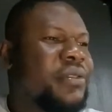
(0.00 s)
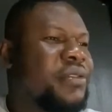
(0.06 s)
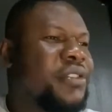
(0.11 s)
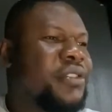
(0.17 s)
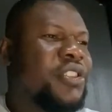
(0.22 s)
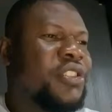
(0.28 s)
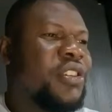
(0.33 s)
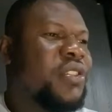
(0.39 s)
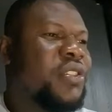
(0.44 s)

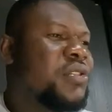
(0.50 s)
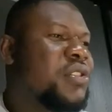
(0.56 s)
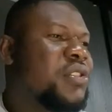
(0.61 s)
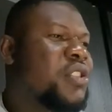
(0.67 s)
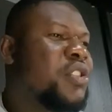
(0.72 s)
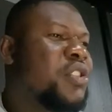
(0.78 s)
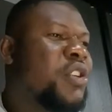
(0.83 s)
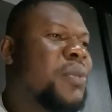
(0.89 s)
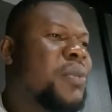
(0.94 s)
Your
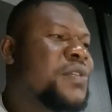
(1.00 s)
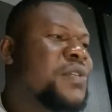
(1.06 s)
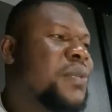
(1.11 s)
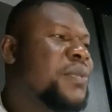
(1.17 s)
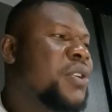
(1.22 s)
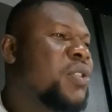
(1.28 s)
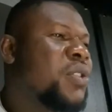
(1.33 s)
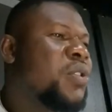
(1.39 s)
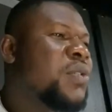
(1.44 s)
crumbs from
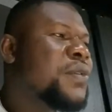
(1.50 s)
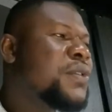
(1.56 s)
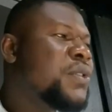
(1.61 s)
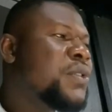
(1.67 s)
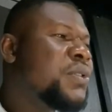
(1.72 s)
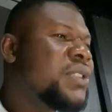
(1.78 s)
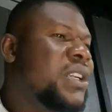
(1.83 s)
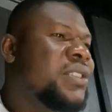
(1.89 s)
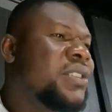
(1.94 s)
your
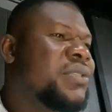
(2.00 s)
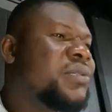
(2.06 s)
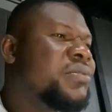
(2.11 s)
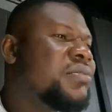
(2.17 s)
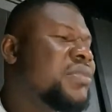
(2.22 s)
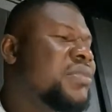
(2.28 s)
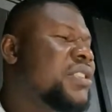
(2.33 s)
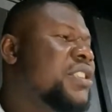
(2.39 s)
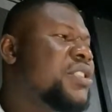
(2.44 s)
oven and
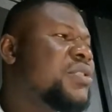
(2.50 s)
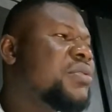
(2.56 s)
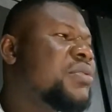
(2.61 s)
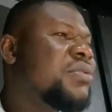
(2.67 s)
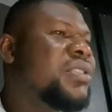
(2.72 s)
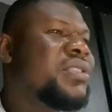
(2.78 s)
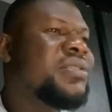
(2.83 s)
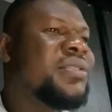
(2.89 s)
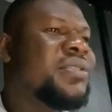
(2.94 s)

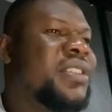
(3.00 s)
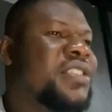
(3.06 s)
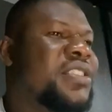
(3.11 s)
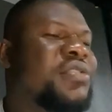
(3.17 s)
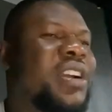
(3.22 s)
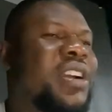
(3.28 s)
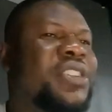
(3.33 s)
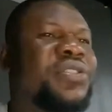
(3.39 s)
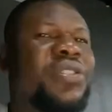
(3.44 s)
an
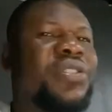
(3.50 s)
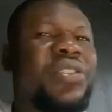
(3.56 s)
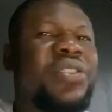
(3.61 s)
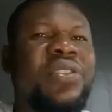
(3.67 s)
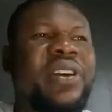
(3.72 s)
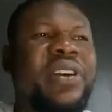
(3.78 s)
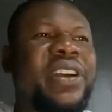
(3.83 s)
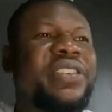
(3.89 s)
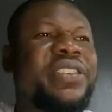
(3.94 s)

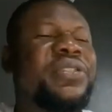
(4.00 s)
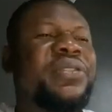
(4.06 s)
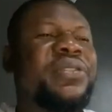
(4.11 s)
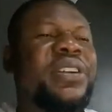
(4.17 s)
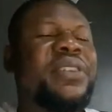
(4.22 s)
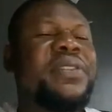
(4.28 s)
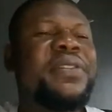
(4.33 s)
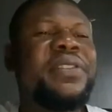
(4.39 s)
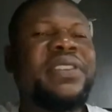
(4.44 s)
extractor and
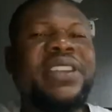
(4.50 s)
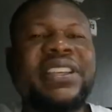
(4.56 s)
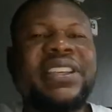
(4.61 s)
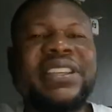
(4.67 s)
everything,